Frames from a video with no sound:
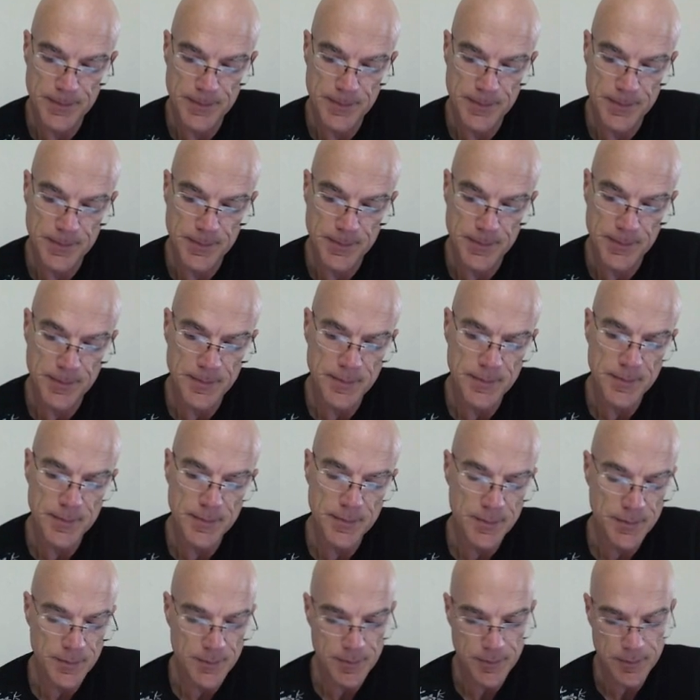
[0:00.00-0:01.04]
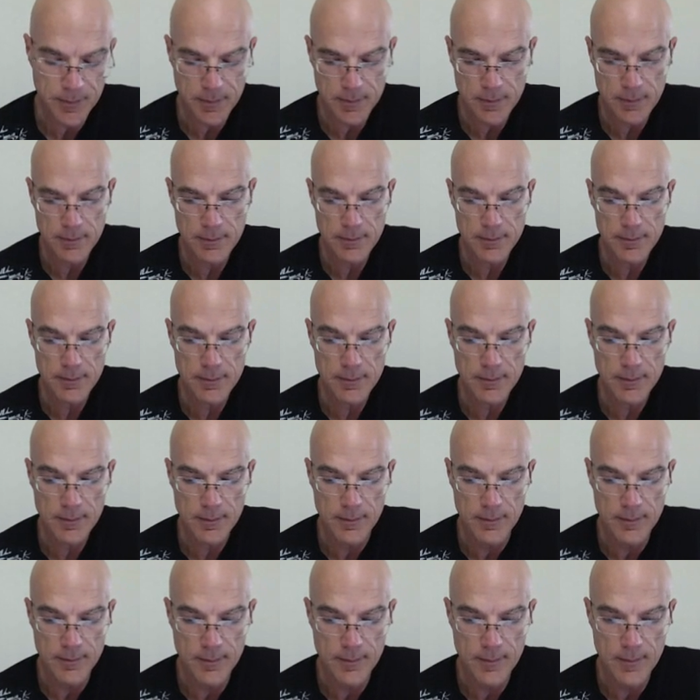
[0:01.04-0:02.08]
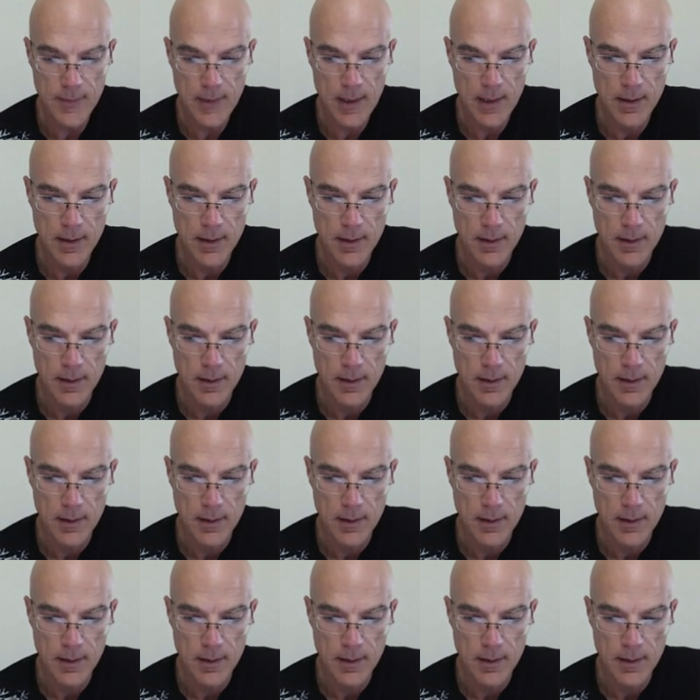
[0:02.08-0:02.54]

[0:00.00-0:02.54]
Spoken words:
(no one is talking)